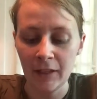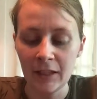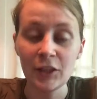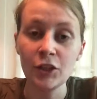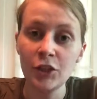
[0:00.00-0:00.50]

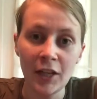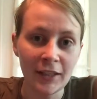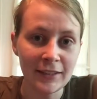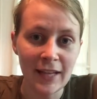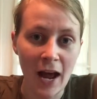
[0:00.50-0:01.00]
it's
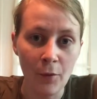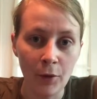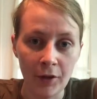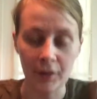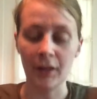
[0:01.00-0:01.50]
just not
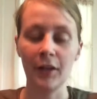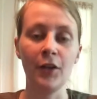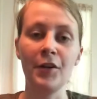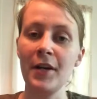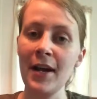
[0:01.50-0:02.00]
worth it.
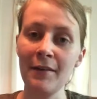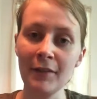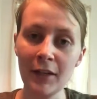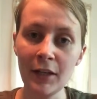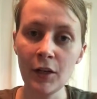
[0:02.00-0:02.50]
You're
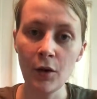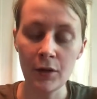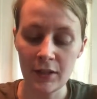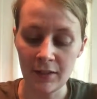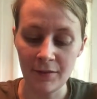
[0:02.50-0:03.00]
never going to
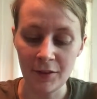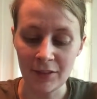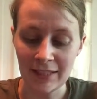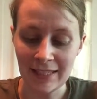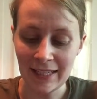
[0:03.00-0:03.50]
notice if there's
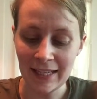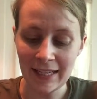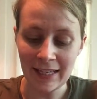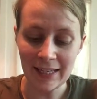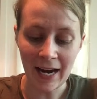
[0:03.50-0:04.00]
a
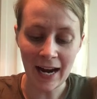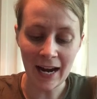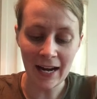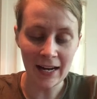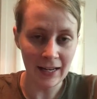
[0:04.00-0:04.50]
teeny
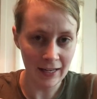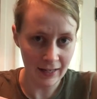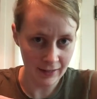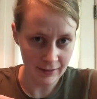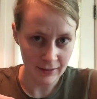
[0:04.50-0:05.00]
tiny